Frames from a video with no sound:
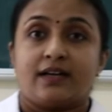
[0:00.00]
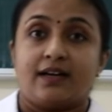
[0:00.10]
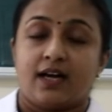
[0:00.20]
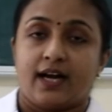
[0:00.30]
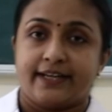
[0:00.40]

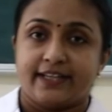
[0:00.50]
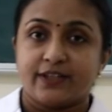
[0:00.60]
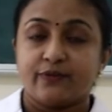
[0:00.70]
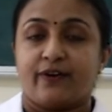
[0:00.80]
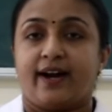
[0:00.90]

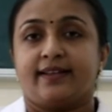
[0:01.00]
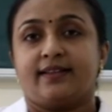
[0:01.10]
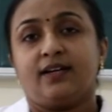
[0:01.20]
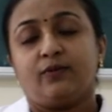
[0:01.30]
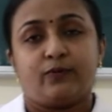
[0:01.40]
identify
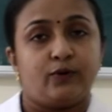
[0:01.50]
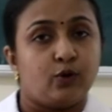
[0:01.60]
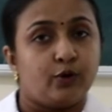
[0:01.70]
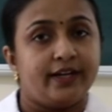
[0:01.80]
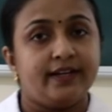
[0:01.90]
the
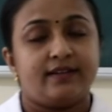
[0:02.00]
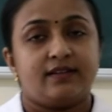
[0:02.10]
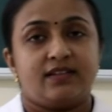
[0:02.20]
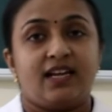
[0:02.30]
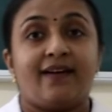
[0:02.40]

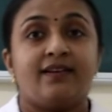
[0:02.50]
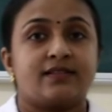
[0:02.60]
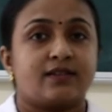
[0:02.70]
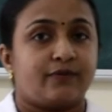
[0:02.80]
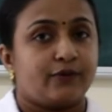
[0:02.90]
fluid
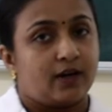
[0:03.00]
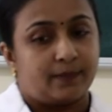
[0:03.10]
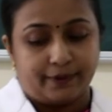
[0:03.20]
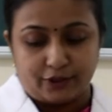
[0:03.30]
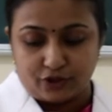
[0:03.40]
levels of your
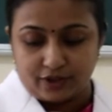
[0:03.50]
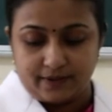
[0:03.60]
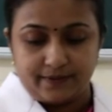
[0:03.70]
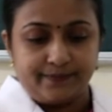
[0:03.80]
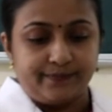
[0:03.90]

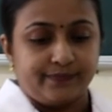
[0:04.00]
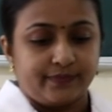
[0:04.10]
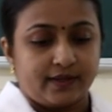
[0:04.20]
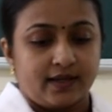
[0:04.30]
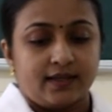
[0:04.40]
patient.
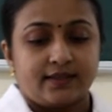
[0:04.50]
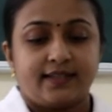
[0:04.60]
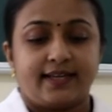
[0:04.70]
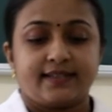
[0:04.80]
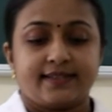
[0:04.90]

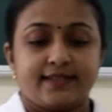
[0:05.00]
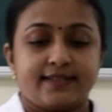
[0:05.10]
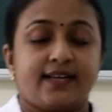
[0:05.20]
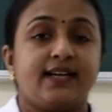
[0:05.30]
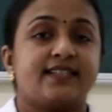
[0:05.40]
The next
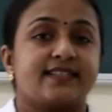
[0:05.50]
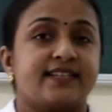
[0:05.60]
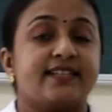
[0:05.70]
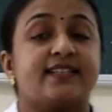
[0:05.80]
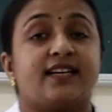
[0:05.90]
is
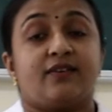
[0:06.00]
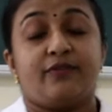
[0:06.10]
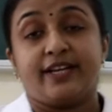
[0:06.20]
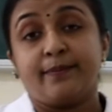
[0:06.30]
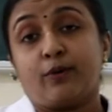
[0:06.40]
the
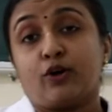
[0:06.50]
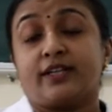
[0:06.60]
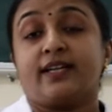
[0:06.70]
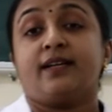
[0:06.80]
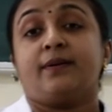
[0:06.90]
very
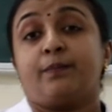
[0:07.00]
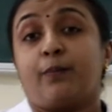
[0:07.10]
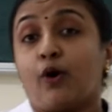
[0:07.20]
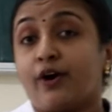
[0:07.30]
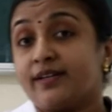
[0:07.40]
important
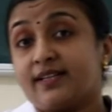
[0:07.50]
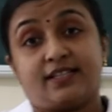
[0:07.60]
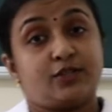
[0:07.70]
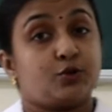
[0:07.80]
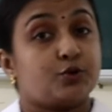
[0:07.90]
point,
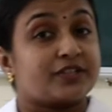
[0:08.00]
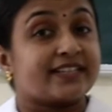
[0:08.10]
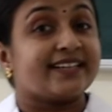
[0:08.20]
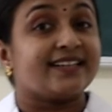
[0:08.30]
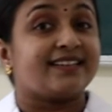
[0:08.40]
that is to
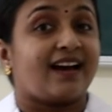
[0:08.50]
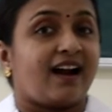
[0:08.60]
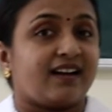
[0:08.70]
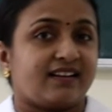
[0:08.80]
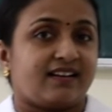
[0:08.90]
treat the
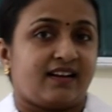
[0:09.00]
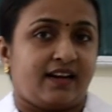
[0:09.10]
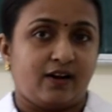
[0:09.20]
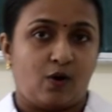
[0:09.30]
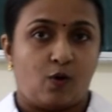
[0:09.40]

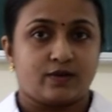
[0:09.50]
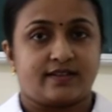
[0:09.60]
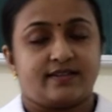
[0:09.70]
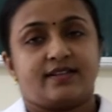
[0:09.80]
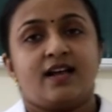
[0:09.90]
underlying
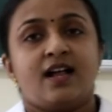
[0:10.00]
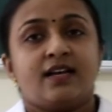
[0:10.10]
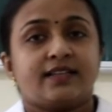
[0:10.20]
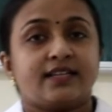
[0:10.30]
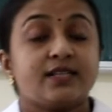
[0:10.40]
causes.
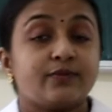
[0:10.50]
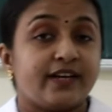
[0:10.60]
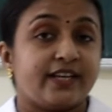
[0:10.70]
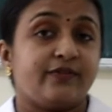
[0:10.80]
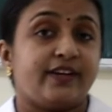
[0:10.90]
That is
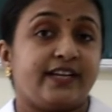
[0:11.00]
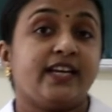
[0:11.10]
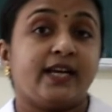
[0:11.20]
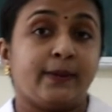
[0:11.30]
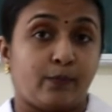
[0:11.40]
very,
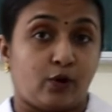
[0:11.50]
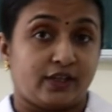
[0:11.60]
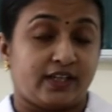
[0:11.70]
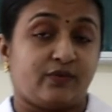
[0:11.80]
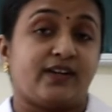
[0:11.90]
very
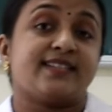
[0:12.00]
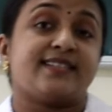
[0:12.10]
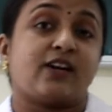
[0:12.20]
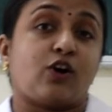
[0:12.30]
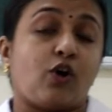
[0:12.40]
important. What is
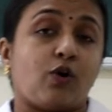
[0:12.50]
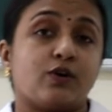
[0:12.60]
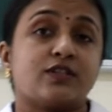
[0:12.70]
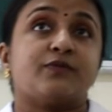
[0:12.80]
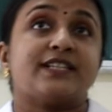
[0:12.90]
the
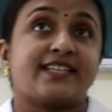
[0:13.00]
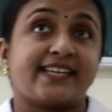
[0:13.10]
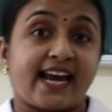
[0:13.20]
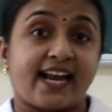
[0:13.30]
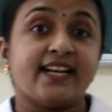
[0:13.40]
cause which
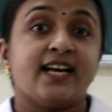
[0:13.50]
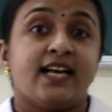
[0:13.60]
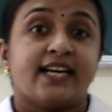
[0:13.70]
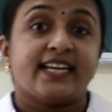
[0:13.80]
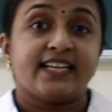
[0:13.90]
can
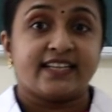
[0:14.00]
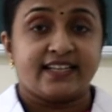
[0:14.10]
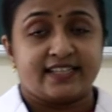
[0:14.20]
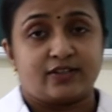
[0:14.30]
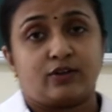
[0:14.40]

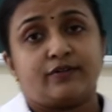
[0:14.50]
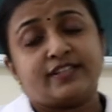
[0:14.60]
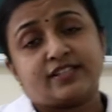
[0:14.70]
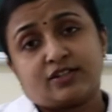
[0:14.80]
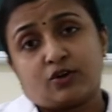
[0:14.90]
increase or
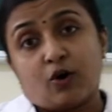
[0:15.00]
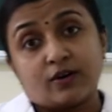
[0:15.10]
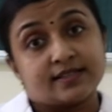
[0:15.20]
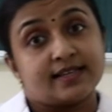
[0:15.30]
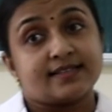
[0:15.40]
which
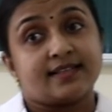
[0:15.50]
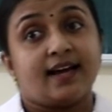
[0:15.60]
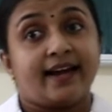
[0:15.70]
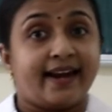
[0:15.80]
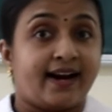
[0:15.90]
causes
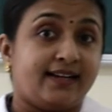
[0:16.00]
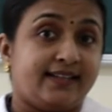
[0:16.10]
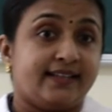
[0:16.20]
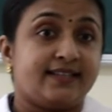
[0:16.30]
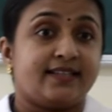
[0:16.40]
the
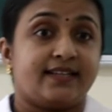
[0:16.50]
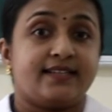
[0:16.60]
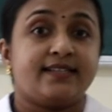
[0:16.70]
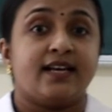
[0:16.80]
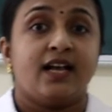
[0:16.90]
ARDS? That
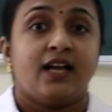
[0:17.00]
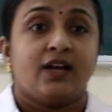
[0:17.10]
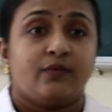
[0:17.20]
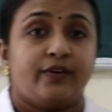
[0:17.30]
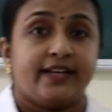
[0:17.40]
is
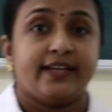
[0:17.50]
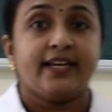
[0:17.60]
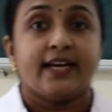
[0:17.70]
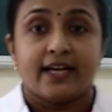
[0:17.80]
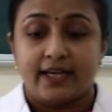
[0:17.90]

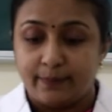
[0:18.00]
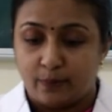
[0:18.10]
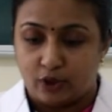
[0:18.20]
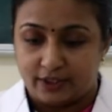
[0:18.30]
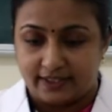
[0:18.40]
very
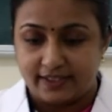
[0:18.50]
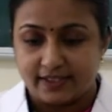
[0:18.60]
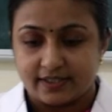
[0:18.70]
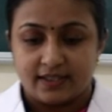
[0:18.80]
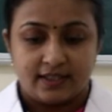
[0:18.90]

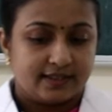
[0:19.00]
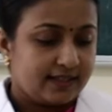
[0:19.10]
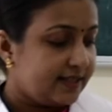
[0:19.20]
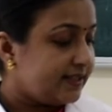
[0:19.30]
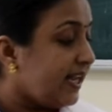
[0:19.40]
important.
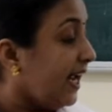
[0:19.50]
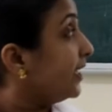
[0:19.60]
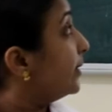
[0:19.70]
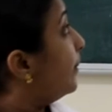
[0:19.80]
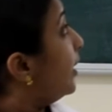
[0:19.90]
That is
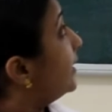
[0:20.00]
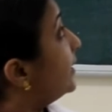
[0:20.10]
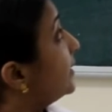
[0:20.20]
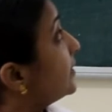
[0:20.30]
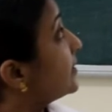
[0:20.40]

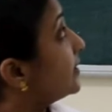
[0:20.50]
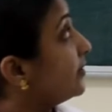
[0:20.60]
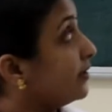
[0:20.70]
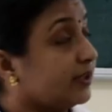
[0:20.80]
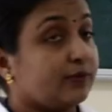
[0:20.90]
antibiotics.
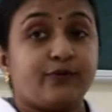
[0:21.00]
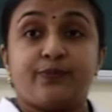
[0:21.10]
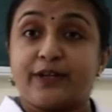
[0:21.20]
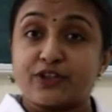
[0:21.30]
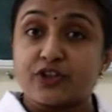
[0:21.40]

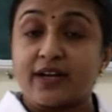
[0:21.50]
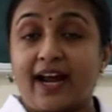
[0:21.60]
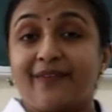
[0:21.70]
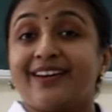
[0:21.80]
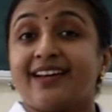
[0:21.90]
If patient
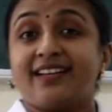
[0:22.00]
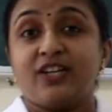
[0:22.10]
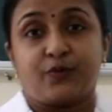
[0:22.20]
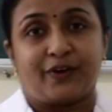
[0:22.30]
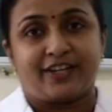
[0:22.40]
having any
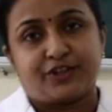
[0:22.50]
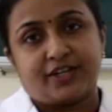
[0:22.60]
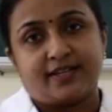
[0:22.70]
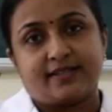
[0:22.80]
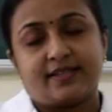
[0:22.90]

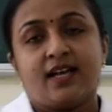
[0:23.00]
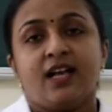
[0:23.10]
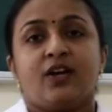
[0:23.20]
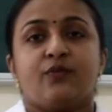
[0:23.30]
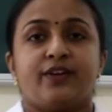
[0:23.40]
infections,
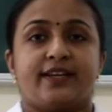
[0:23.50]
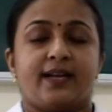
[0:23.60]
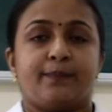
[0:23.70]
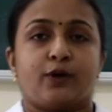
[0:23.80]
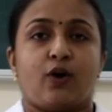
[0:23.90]
we
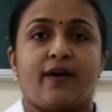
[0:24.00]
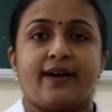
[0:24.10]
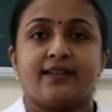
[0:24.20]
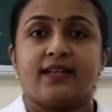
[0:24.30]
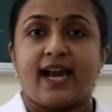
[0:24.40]
can provide the